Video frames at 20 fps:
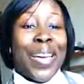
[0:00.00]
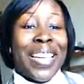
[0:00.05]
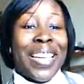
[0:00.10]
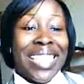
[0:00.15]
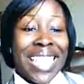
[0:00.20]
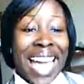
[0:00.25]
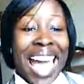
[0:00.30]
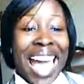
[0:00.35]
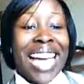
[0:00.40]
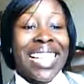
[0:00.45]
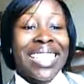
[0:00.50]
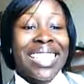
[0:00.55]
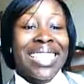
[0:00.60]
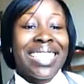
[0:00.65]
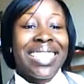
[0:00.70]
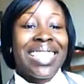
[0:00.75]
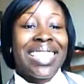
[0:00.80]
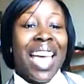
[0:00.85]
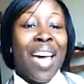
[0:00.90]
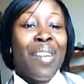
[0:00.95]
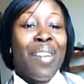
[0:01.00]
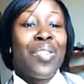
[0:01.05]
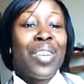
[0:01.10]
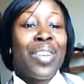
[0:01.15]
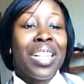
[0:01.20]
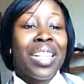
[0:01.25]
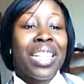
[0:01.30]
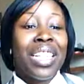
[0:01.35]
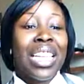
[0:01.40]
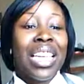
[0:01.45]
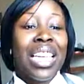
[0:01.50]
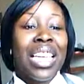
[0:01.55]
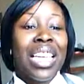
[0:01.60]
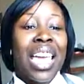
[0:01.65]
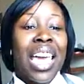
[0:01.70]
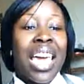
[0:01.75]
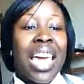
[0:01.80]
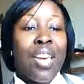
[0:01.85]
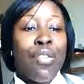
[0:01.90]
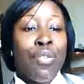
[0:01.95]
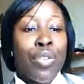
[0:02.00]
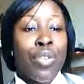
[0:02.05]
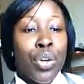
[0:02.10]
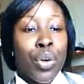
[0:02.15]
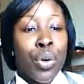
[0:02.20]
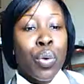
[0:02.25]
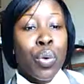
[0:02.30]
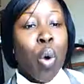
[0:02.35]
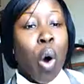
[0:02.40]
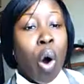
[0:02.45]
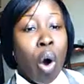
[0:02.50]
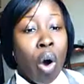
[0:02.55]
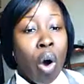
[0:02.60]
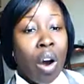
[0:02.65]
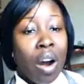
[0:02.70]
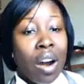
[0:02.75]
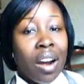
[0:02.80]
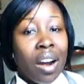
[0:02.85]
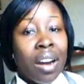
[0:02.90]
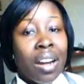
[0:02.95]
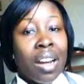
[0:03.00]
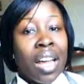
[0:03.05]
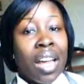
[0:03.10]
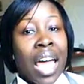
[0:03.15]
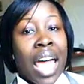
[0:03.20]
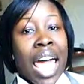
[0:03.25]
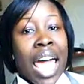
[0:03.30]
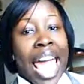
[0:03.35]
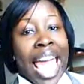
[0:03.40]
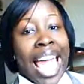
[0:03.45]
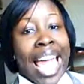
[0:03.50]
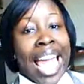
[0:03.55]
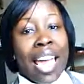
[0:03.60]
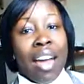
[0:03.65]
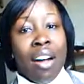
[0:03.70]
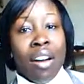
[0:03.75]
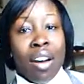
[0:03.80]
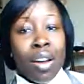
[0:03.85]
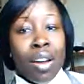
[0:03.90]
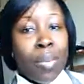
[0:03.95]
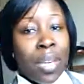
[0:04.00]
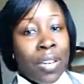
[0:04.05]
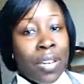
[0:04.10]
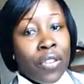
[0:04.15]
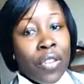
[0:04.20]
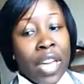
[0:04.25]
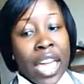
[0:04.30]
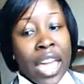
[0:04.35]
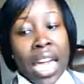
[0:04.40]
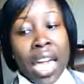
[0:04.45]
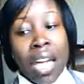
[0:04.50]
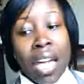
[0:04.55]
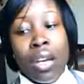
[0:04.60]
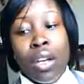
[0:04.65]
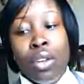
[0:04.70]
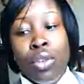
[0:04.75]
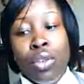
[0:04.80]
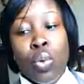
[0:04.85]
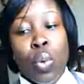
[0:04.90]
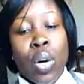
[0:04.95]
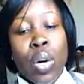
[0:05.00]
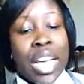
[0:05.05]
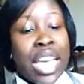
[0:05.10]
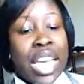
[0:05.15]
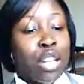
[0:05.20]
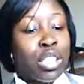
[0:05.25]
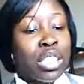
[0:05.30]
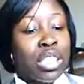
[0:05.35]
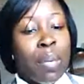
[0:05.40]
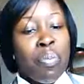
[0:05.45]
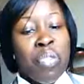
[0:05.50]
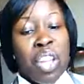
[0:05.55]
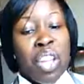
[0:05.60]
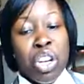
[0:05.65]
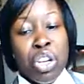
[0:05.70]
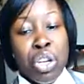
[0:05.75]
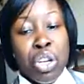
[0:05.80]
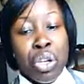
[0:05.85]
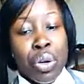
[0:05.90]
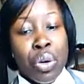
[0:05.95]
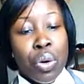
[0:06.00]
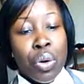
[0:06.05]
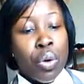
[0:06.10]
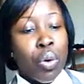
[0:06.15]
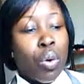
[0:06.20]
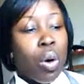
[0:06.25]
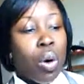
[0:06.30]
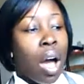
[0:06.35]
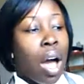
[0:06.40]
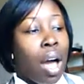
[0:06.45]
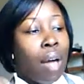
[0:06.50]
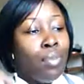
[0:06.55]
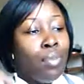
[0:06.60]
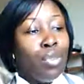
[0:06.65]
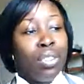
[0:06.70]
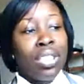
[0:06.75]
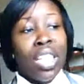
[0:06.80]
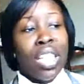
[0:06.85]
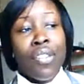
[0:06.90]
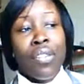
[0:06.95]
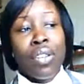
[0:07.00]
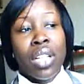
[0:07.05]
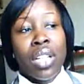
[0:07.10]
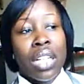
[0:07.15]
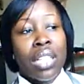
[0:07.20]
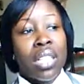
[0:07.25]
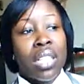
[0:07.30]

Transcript: yes, definitely if you are a R&B fan, you want to hear something new. Um, definitely